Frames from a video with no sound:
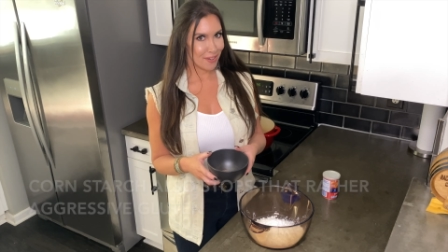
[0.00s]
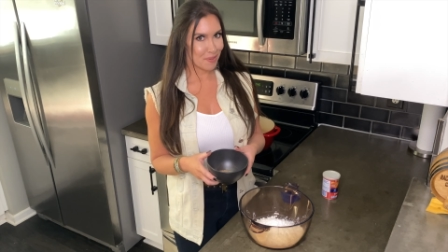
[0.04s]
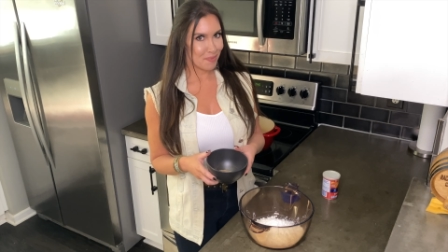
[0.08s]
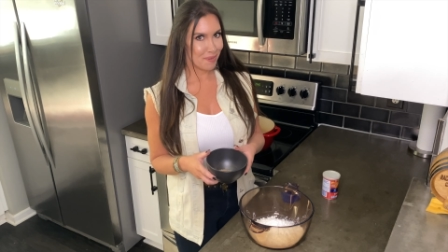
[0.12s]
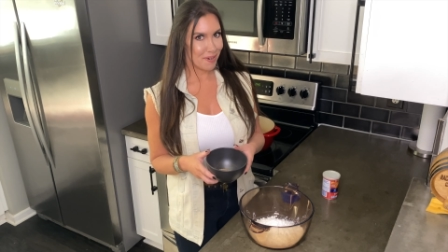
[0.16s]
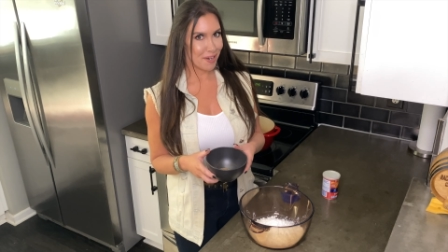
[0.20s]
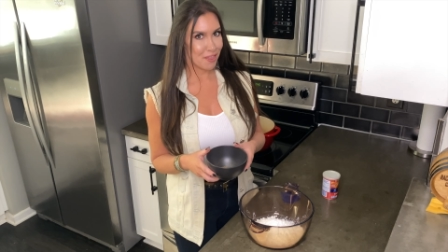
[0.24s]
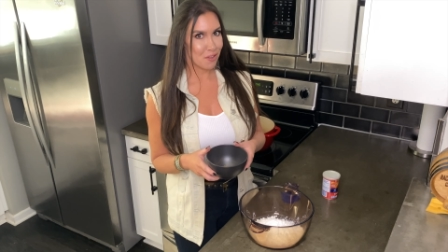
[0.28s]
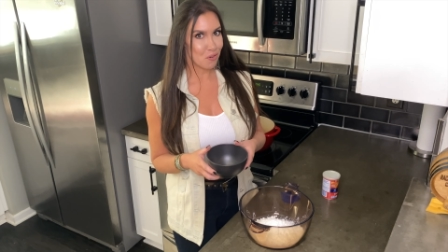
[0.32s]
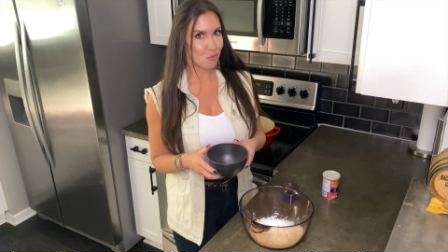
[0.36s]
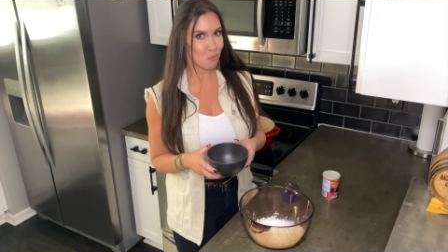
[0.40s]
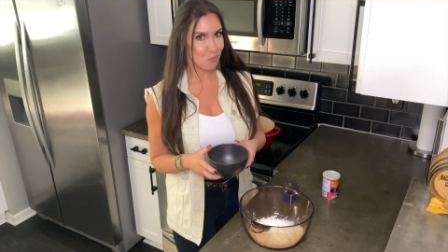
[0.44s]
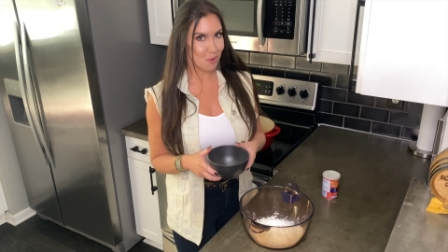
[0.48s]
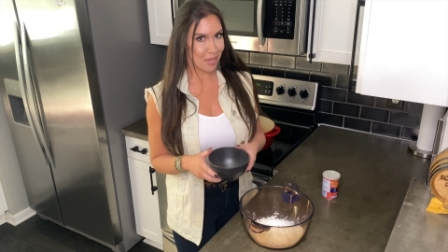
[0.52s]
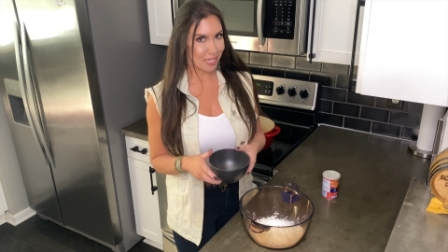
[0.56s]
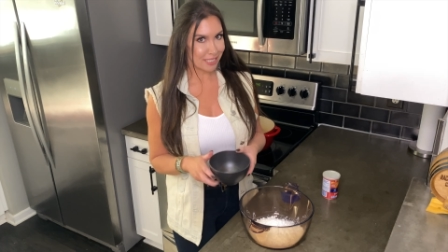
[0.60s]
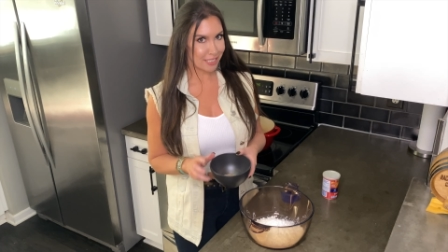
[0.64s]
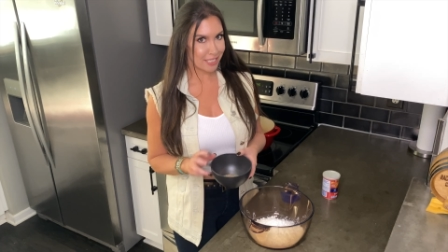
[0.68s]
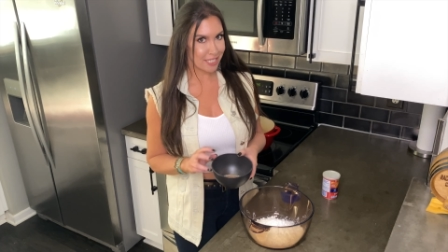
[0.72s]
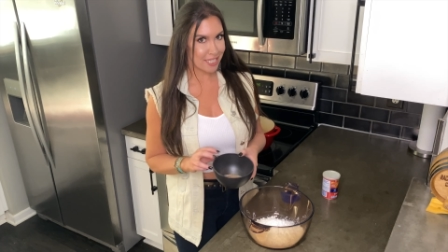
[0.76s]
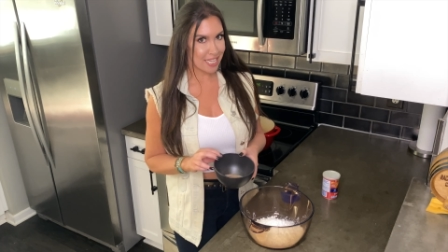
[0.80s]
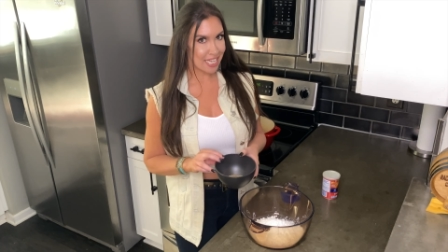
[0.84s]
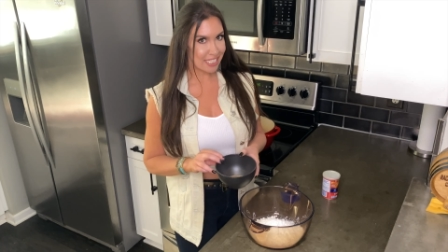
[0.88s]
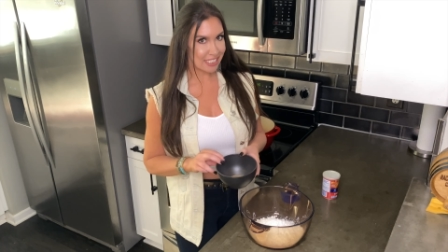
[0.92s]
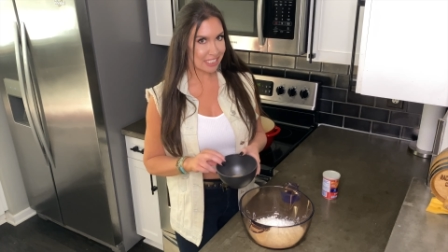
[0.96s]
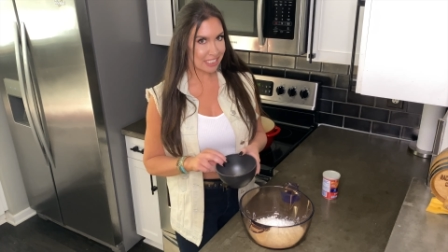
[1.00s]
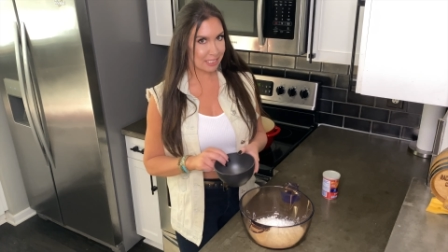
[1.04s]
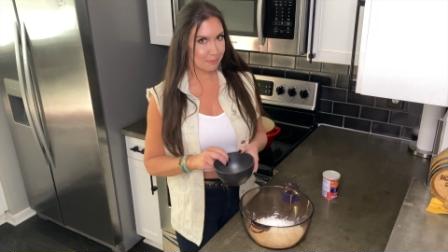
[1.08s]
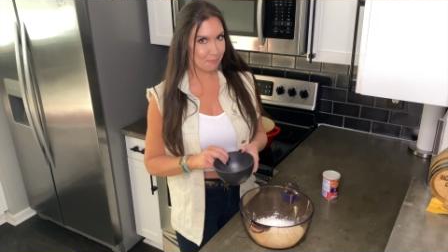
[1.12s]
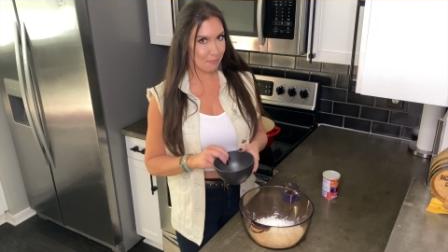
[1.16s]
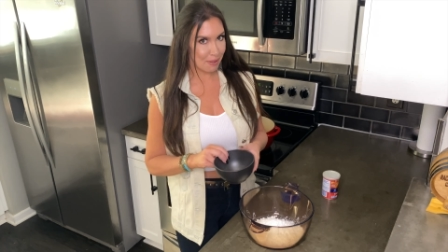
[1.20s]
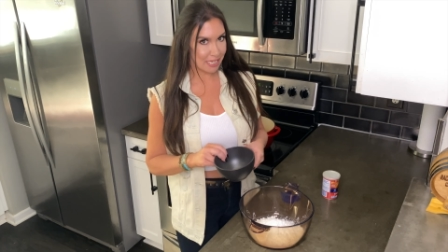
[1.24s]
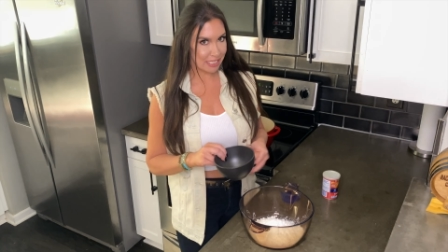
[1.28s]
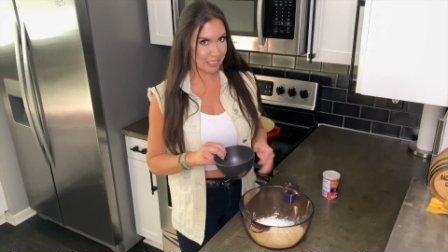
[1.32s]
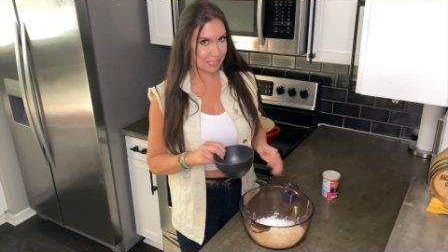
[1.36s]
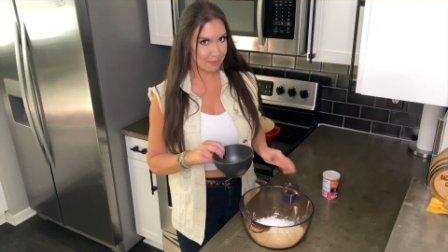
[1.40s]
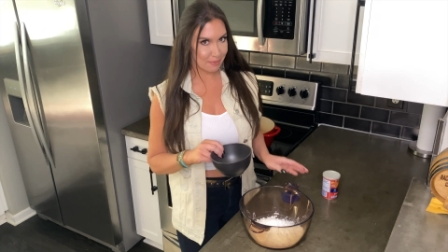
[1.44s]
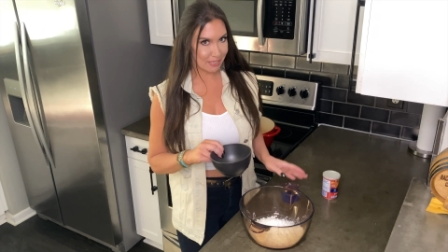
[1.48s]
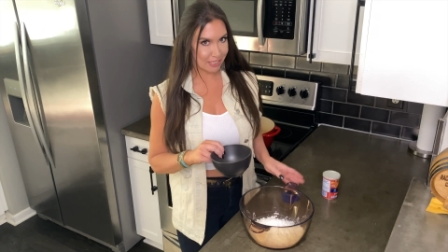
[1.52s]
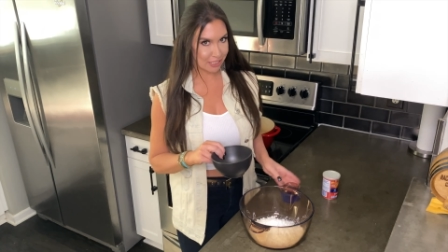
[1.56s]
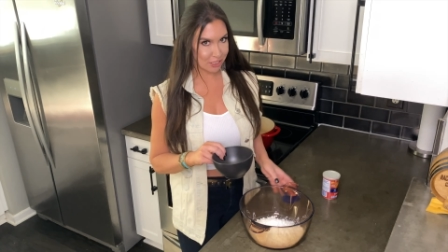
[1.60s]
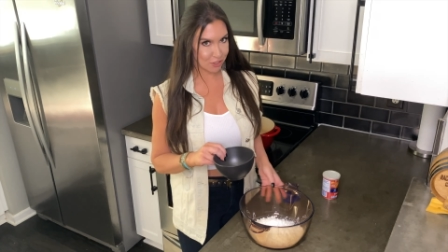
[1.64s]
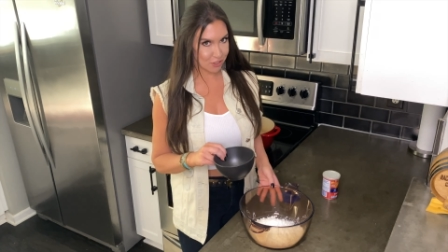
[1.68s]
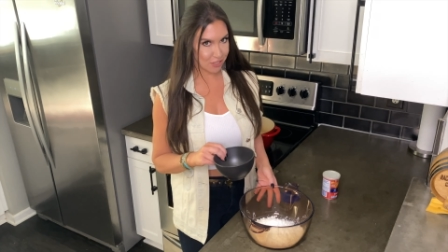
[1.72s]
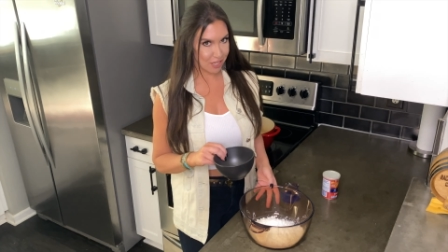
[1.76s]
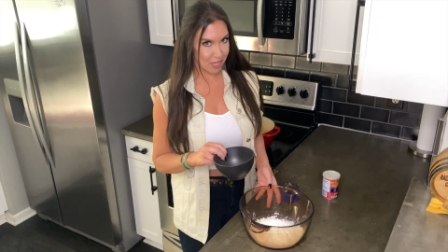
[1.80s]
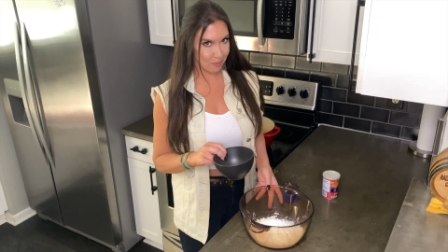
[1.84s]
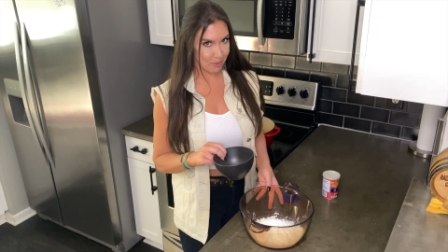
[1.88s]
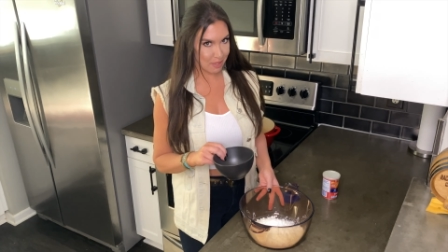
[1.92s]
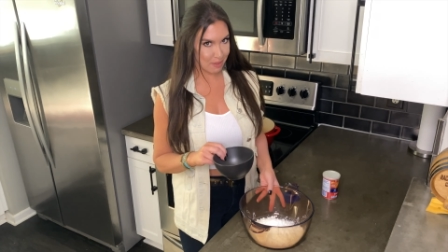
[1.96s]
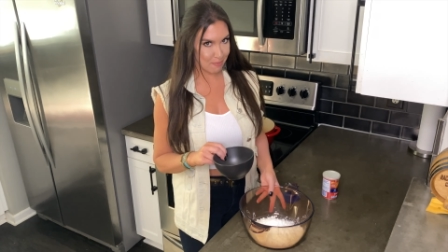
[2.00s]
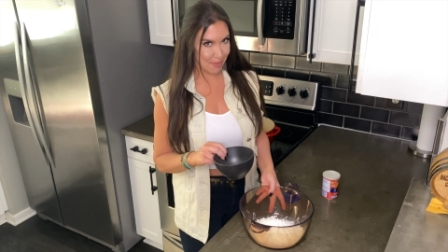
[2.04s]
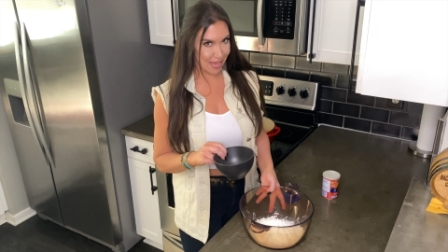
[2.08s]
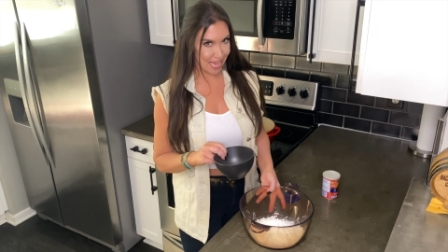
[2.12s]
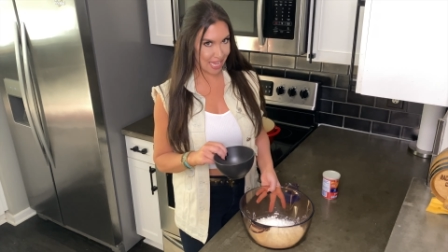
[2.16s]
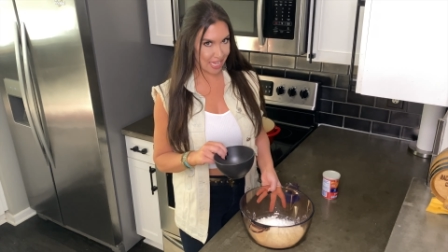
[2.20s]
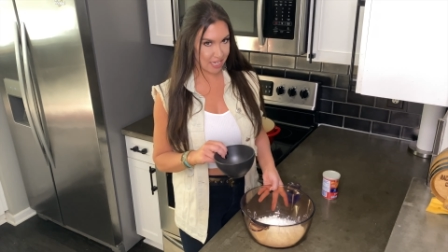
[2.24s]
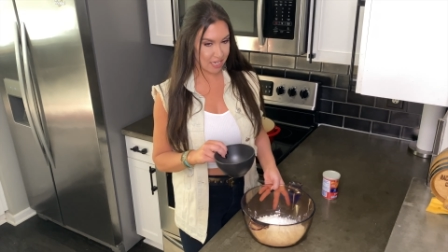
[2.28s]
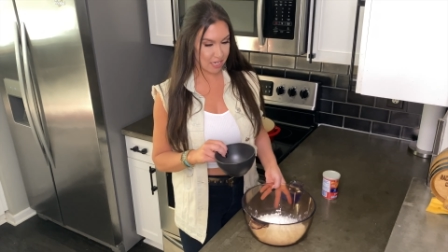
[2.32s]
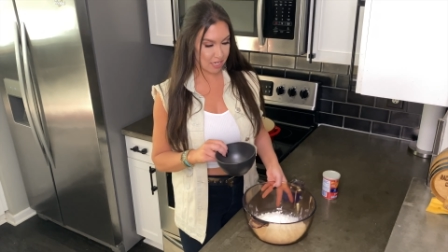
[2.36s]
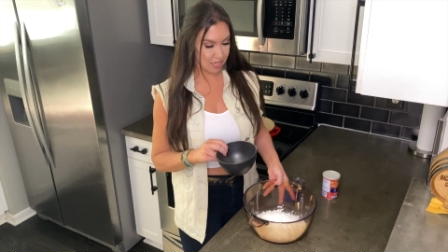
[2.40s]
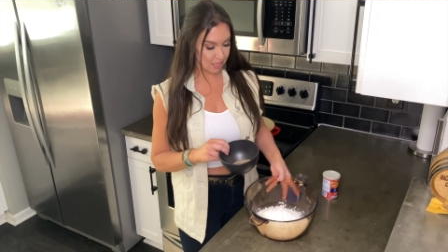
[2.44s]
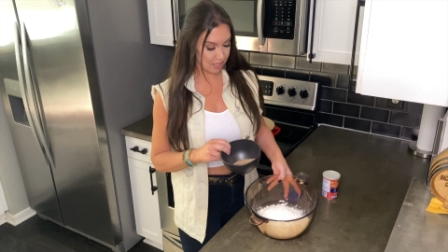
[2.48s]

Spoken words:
put in the rest of that spice mixture that we made.